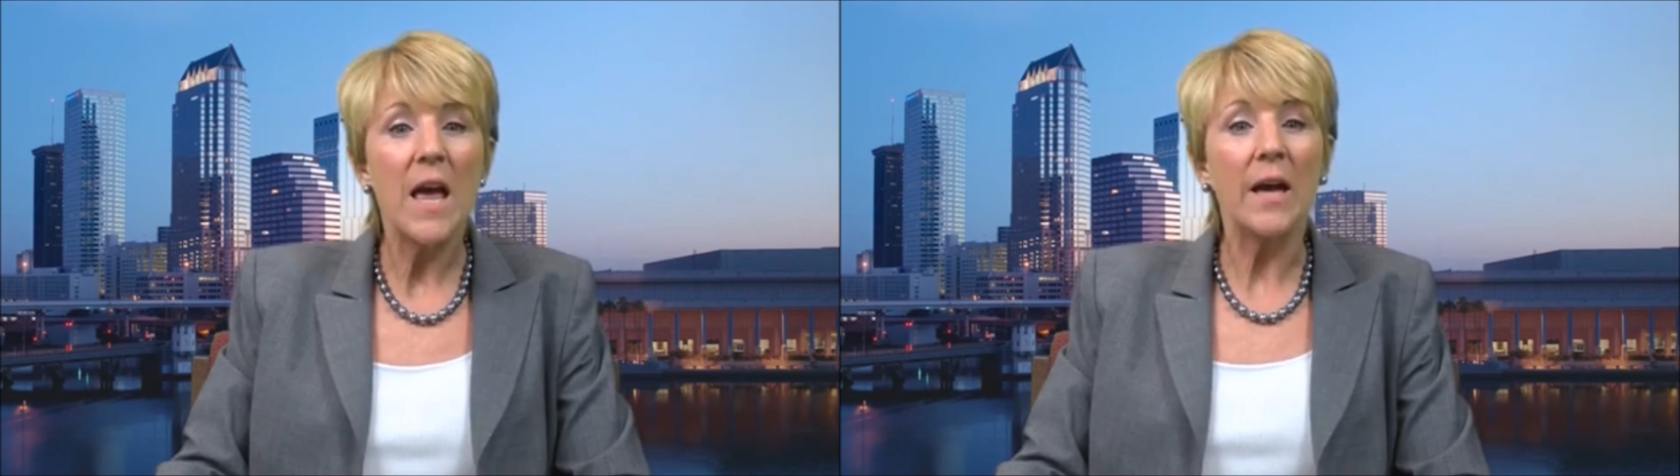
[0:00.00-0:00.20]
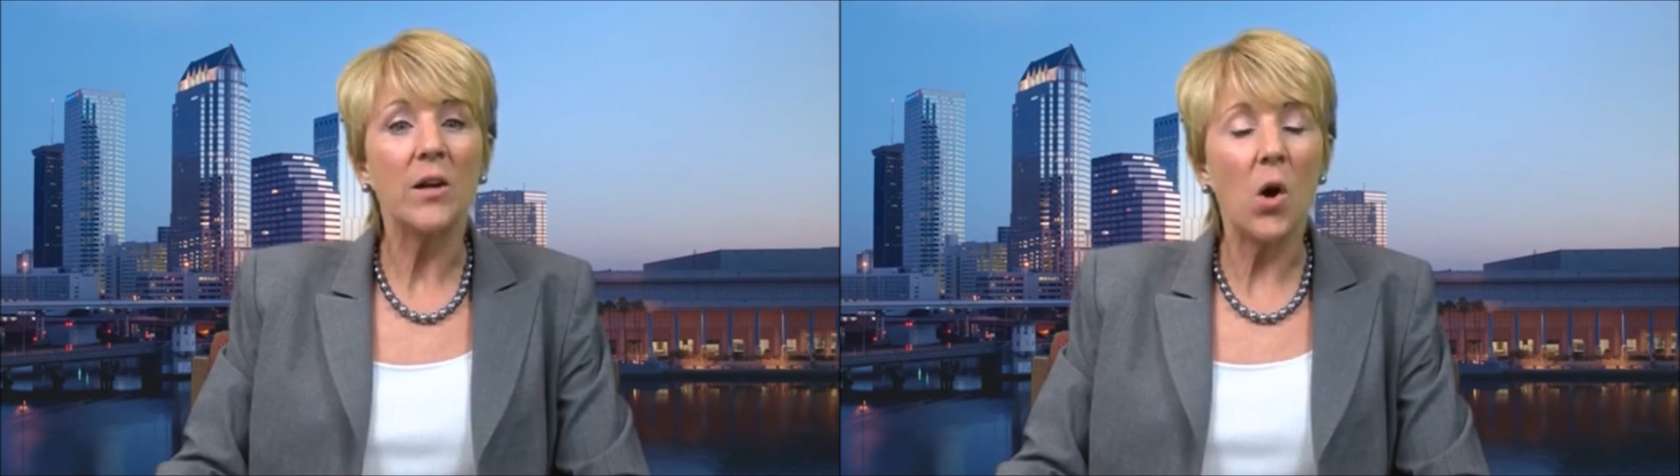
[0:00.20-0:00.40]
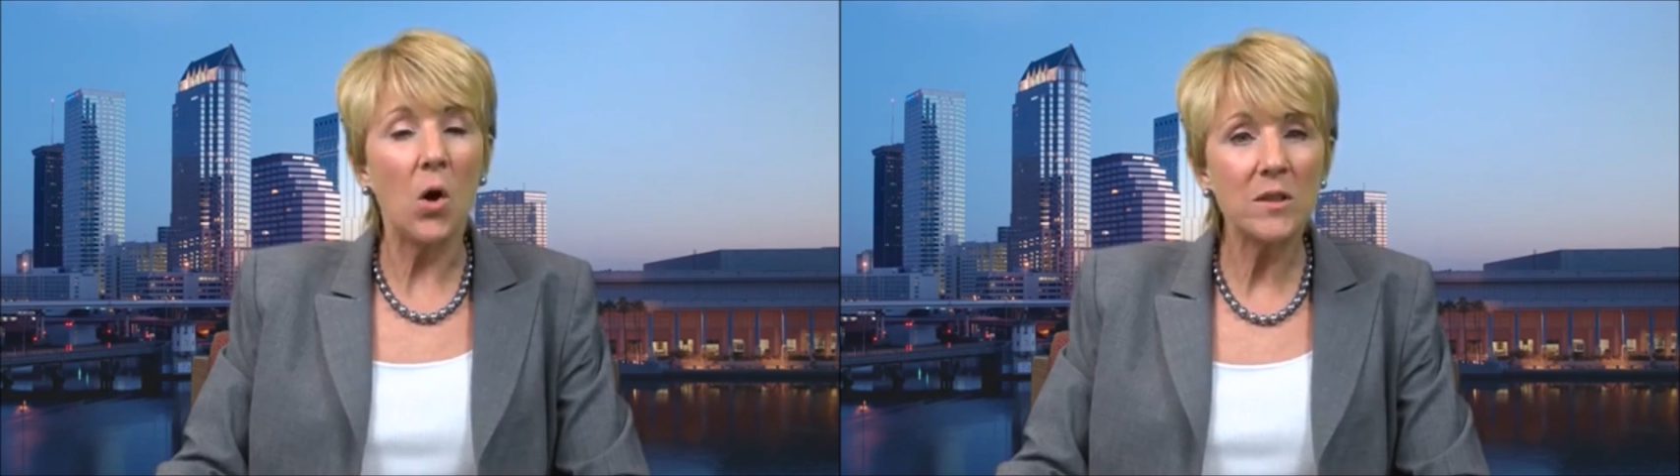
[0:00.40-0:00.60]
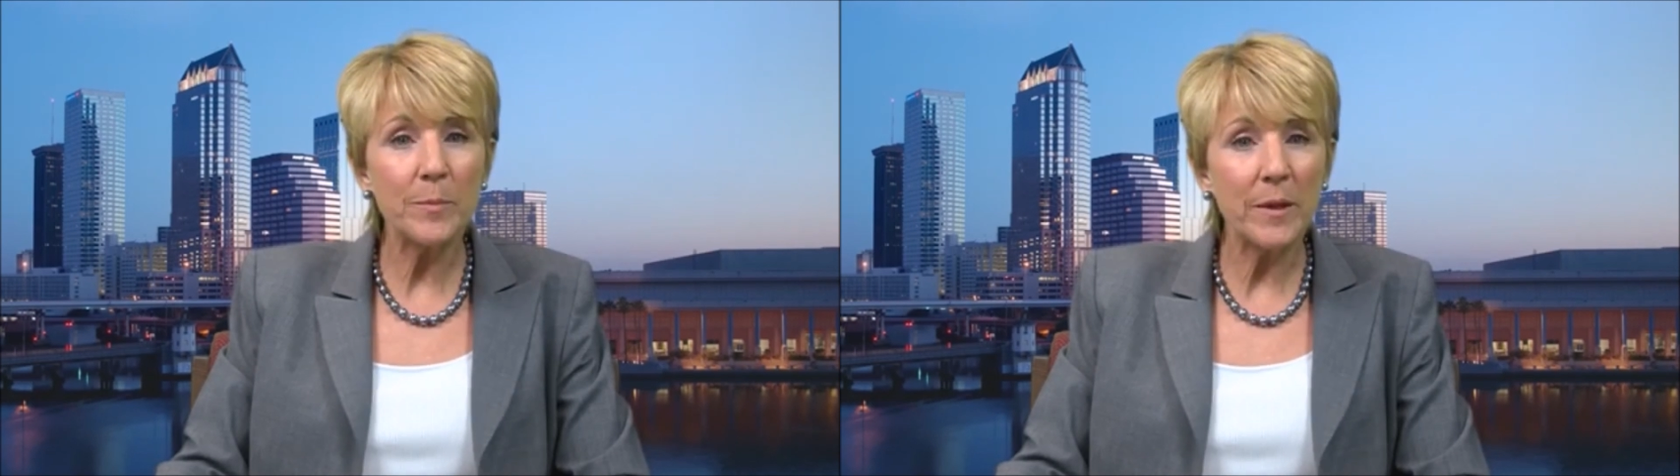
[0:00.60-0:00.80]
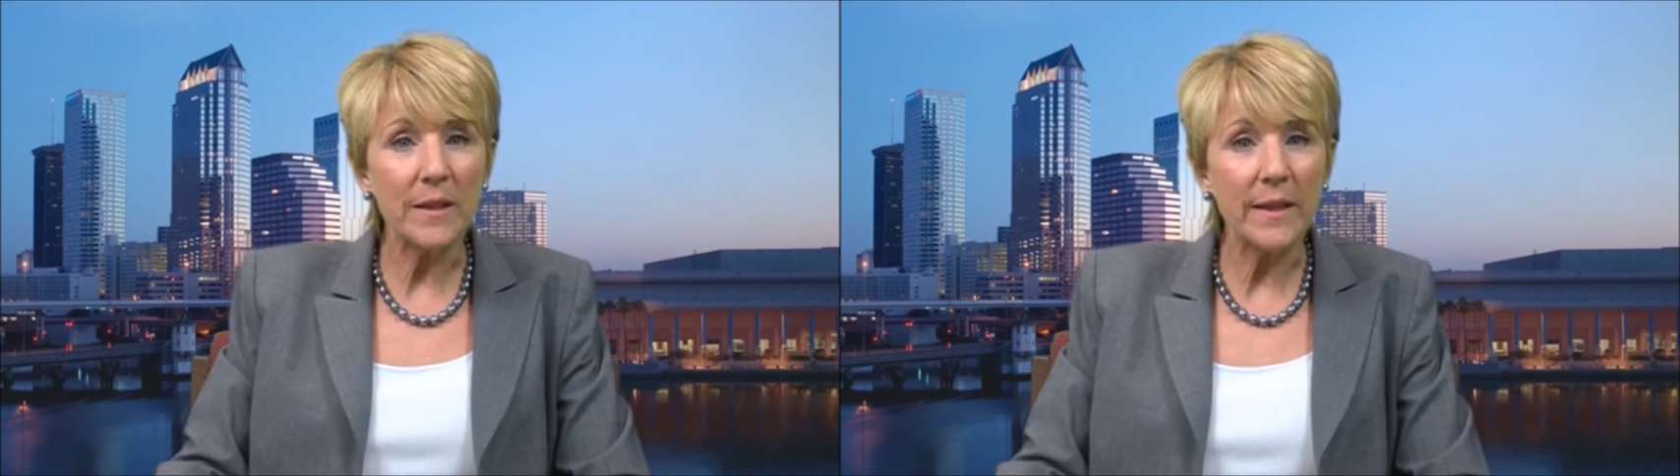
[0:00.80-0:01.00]
and
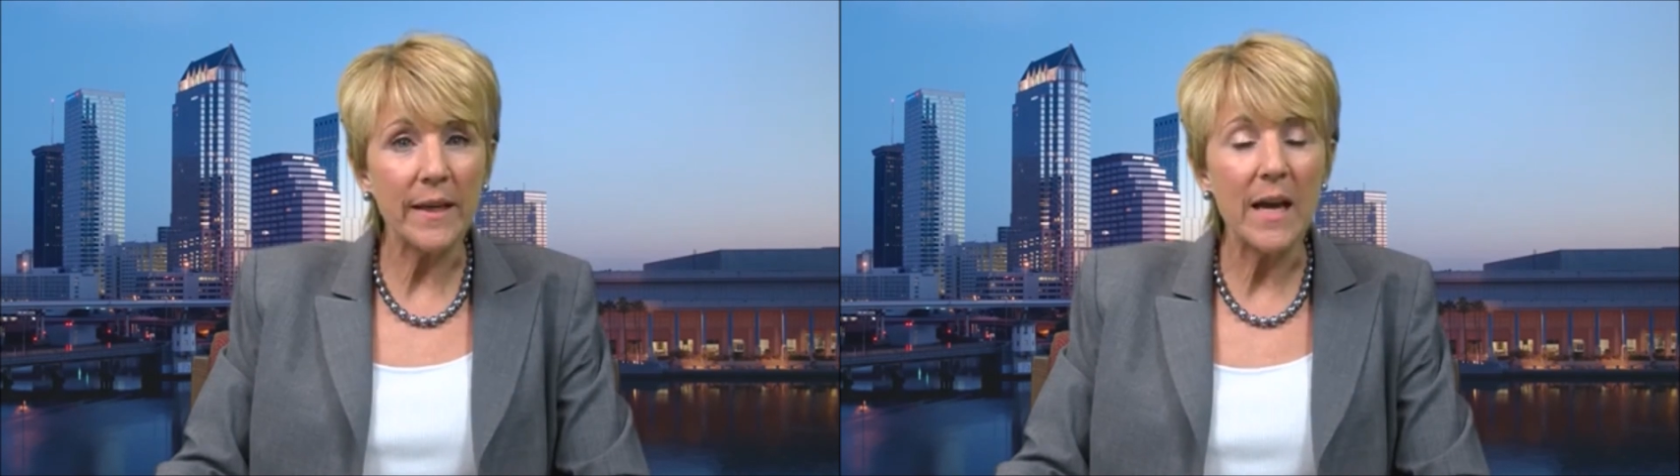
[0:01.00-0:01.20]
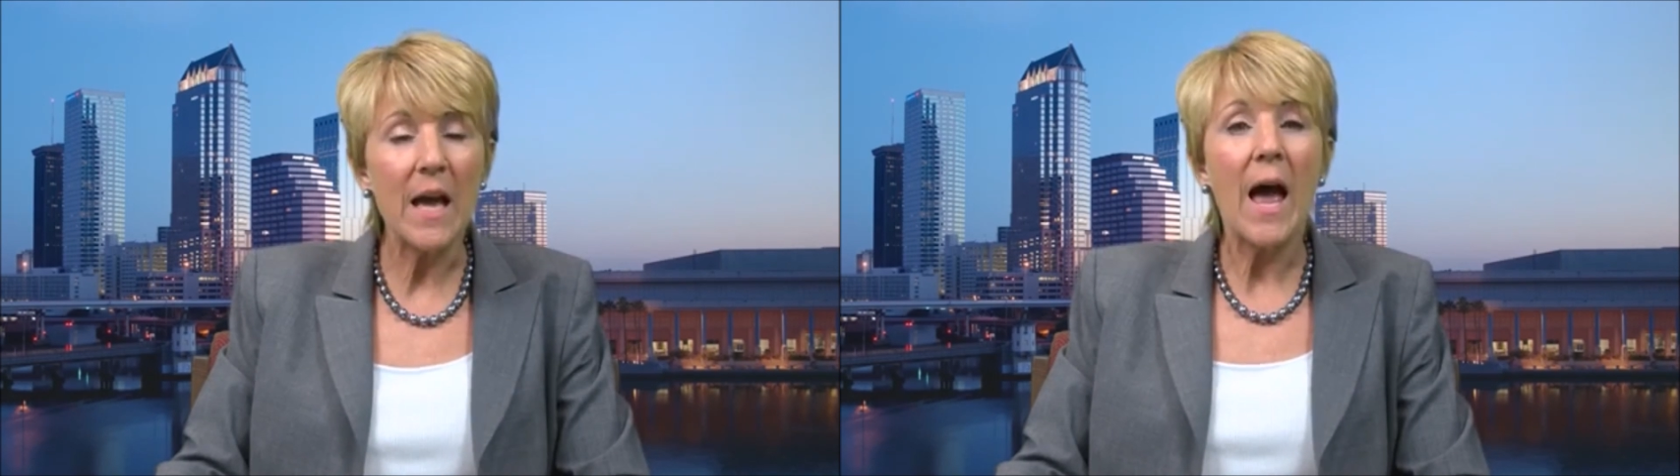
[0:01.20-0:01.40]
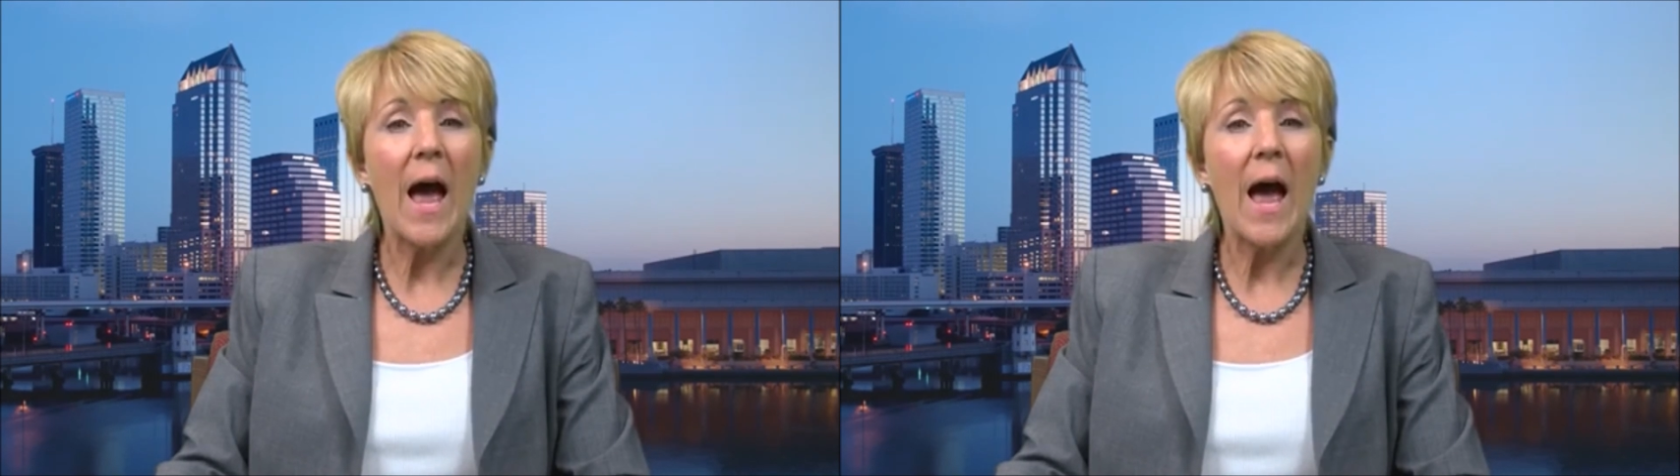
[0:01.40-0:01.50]
ultimately